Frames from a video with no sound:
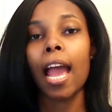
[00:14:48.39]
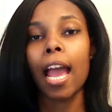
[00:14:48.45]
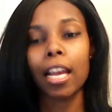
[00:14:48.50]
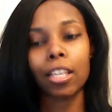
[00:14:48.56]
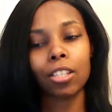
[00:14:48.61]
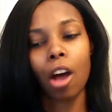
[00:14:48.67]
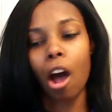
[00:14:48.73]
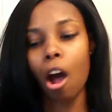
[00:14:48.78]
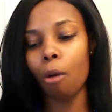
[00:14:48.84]

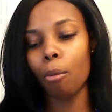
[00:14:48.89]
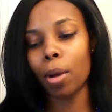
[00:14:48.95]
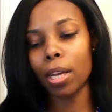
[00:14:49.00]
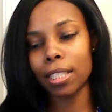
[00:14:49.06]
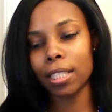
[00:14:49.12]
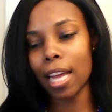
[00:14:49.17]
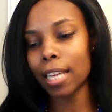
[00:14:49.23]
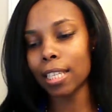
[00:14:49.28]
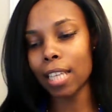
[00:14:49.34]
It's
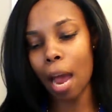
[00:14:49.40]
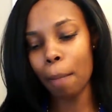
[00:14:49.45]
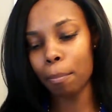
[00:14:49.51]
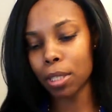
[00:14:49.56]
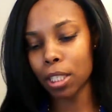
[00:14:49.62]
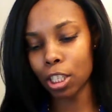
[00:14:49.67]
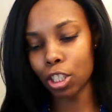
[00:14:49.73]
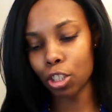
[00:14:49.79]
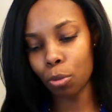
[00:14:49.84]
always that type
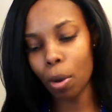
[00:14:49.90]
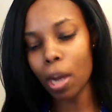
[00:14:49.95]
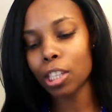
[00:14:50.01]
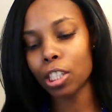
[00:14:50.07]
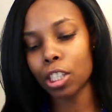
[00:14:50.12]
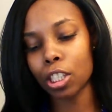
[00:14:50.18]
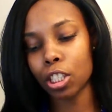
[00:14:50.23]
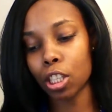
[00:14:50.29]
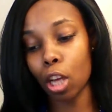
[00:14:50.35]
of situation.